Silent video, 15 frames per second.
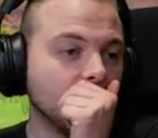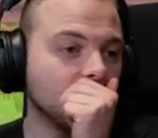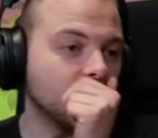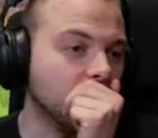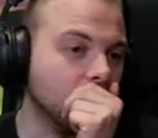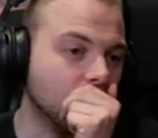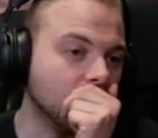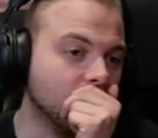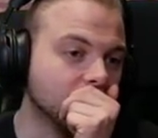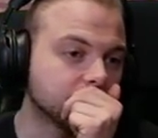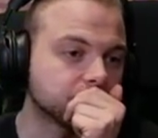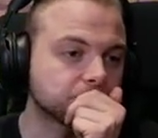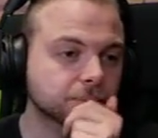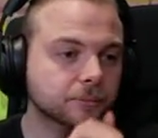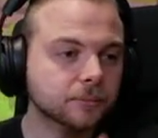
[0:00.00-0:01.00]

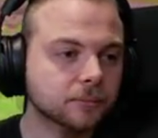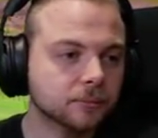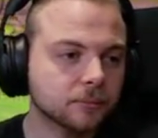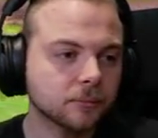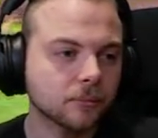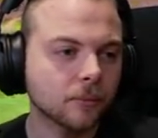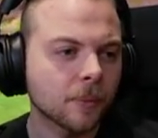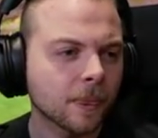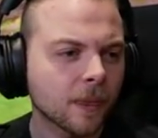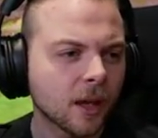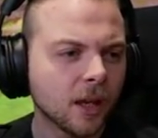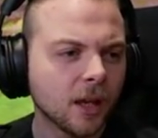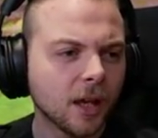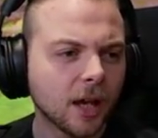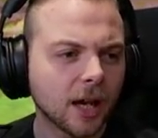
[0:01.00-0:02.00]

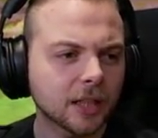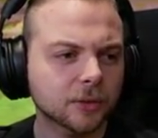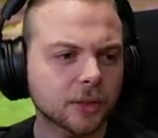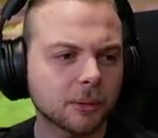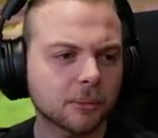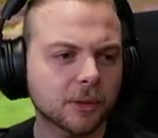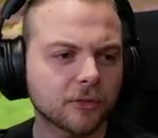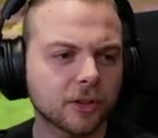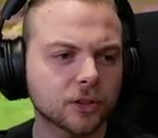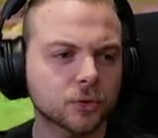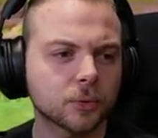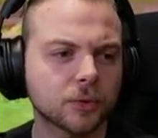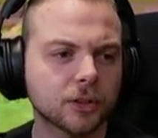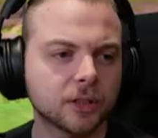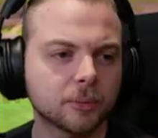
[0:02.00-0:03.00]
Hi, screen. I'm a big fan. Just
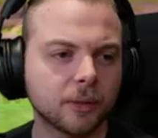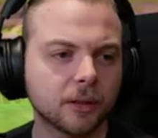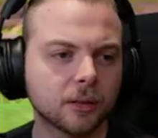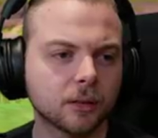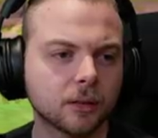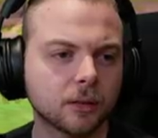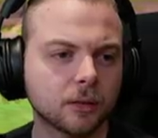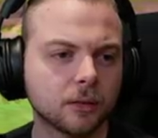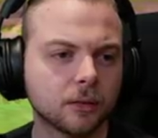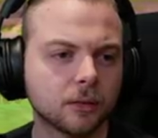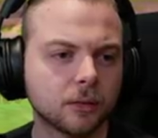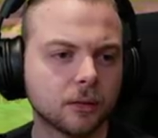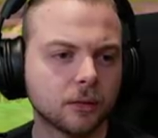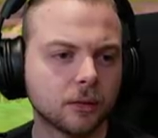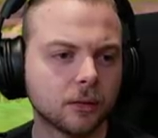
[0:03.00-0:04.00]
wondering about.
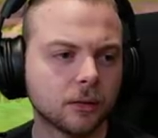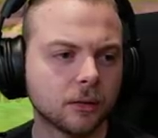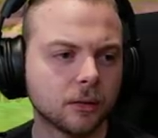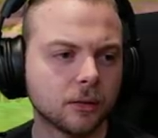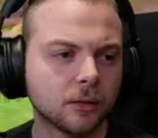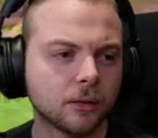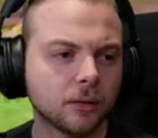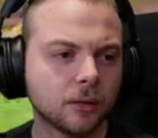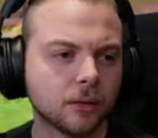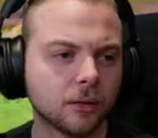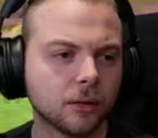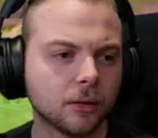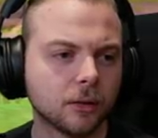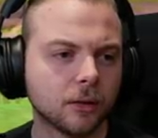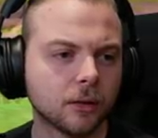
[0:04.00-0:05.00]

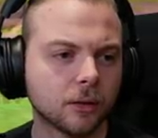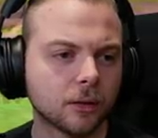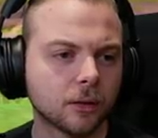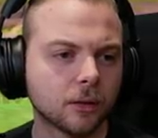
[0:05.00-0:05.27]
Uh,